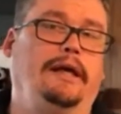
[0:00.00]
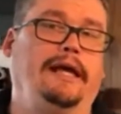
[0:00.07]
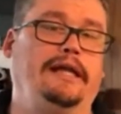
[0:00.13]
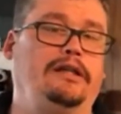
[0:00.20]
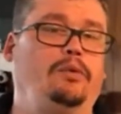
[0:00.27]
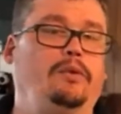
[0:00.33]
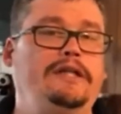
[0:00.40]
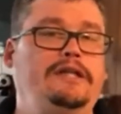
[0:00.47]
In
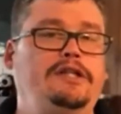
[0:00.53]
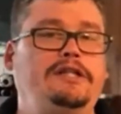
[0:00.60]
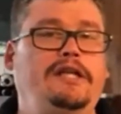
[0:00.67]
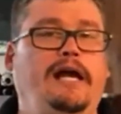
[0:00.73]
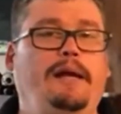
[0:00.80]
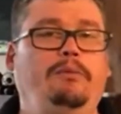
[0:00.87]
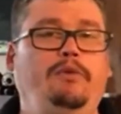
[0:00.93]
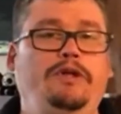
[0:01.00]
the
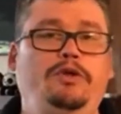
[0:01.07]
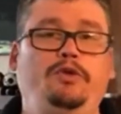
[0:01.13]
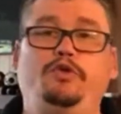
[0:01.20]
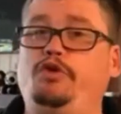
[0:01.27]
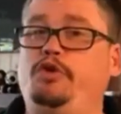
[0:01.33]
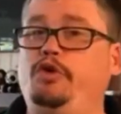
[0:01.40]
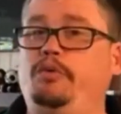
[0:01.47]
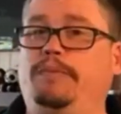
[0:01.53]
wintertime, we do
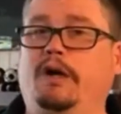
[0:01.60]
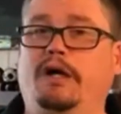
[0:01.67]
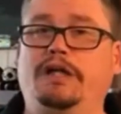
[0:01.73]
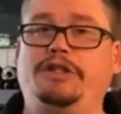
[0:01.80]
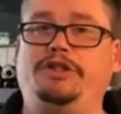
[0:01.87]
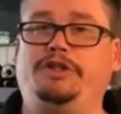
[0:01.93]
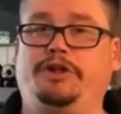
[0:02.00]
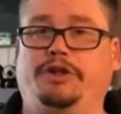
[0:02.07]
2
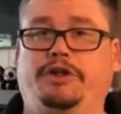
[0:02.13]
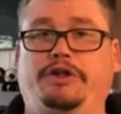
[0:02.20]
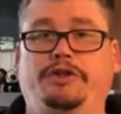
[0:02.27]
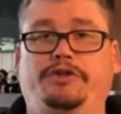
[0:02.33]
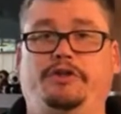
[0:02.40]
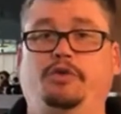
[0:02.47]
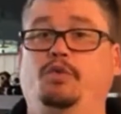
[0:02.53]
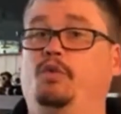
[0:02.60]
parts sugar
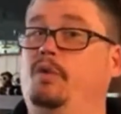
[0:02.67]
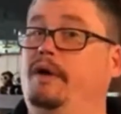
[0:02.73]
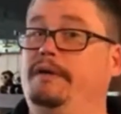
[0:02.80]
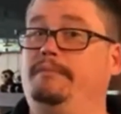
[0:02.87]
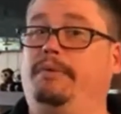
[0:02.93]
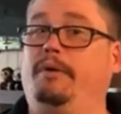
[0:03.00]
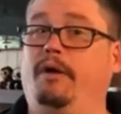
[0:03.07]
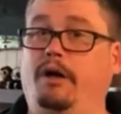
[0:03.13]
to
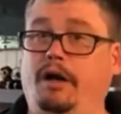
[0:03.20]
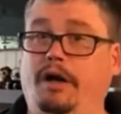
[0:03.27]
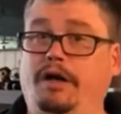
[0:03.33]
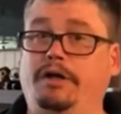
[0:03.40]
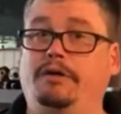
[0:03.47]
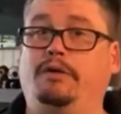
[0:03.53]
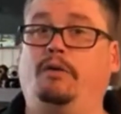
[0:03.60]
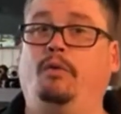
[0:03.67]
1
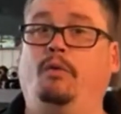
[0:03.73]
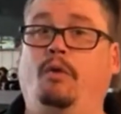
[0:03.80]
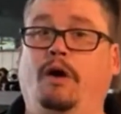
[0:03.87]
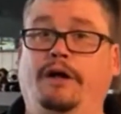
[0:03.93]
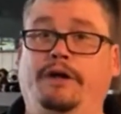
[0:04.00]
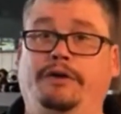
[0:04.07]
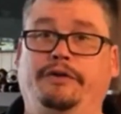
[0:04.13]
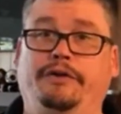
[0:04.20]
part
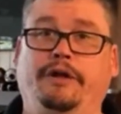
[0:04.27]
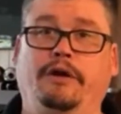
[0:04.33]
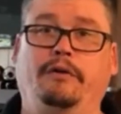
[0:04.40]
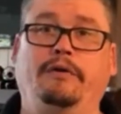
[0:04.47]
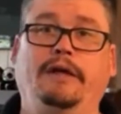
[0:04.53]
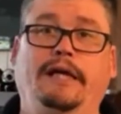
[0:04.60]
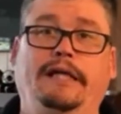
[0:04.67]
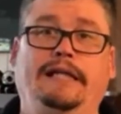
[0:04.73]
water
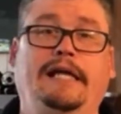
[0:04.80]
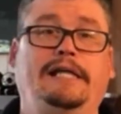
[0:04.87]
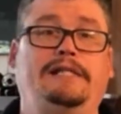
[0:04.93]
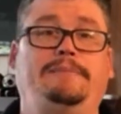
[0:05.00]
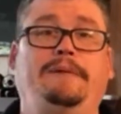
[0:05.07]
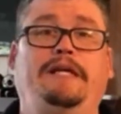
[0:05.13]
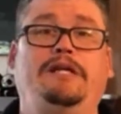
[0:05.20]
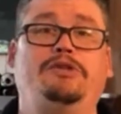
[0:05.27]
though, and that's
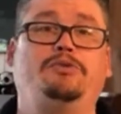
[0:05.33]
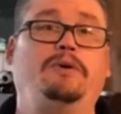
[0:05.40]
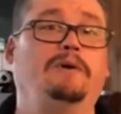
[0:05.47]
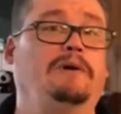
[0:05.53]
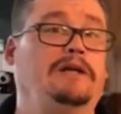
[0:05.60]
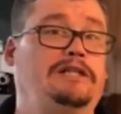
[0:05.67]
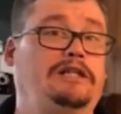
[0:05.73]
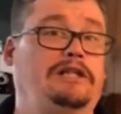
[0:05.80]
because we
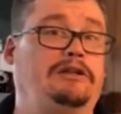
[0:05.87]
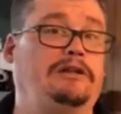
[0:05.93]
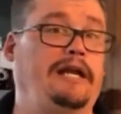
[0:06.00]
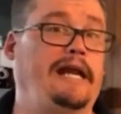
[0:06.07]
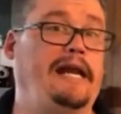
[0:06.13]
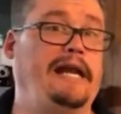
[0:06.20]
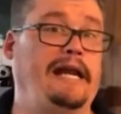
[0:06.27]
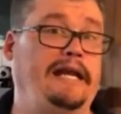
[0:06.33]
want to
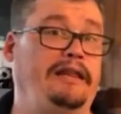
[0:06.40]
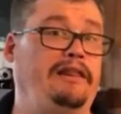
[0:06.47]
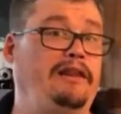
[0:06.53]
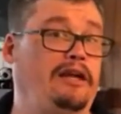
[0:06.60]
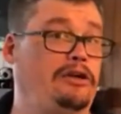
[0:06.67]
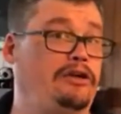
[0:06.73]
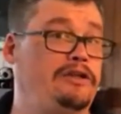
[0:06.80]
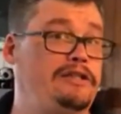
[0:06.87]
create a
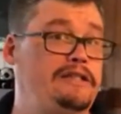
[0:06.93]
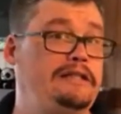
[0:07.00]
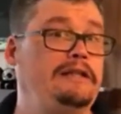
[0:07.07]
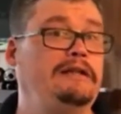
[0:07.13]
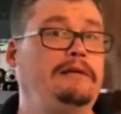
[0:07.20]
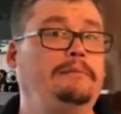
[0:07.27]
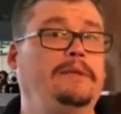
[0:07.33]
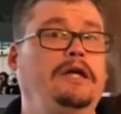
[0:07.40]
thicker
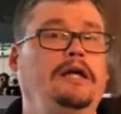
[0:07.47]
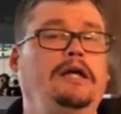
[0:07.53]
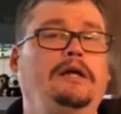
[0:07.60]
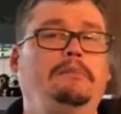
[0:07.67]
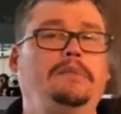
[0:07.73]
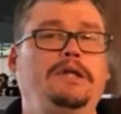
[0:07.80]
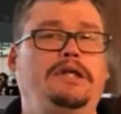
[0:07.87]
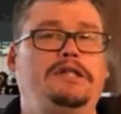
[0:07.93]
syrup
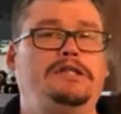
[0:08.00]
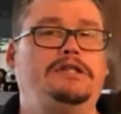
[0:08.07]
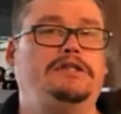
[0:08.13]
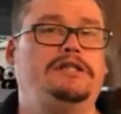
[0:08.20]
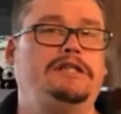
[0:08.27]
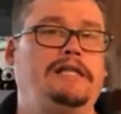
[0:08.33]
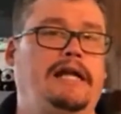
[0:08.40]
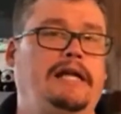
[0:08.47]
because
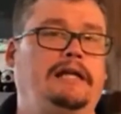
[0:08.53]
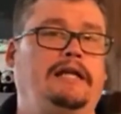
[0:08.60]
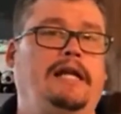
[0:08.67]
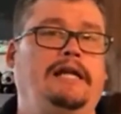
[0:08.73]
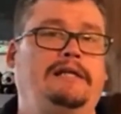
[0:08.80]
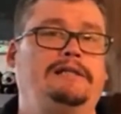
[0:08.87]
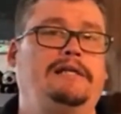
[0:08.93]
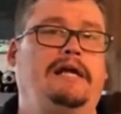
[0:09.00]
there's not a
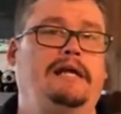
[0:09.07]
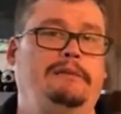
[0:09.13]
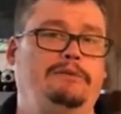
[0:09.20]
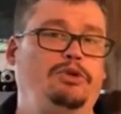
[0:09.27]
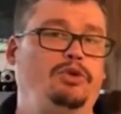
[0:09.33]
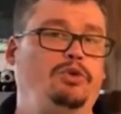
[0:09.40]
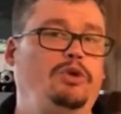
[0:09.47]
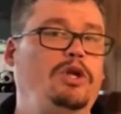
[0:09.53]
lot of time
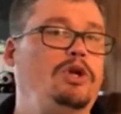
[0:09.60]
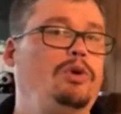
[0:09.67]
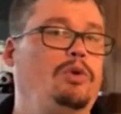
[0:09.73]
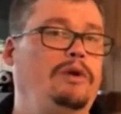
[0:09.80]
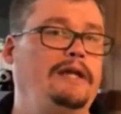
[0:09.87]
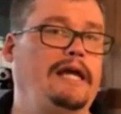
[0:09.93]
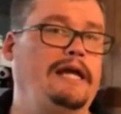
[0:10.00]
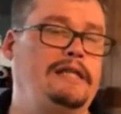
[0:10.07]
to
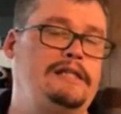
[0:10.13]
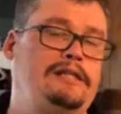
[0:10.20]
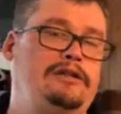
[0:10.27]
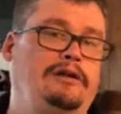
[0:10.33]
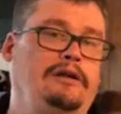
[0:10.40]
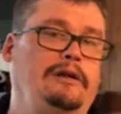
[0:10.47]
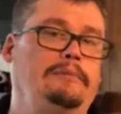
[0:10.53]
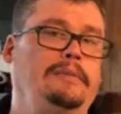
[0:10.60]
cure that
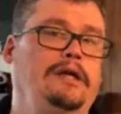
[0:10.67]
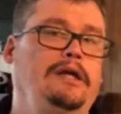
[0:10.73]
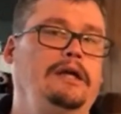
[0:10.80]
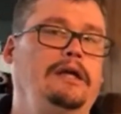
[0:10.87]
syrup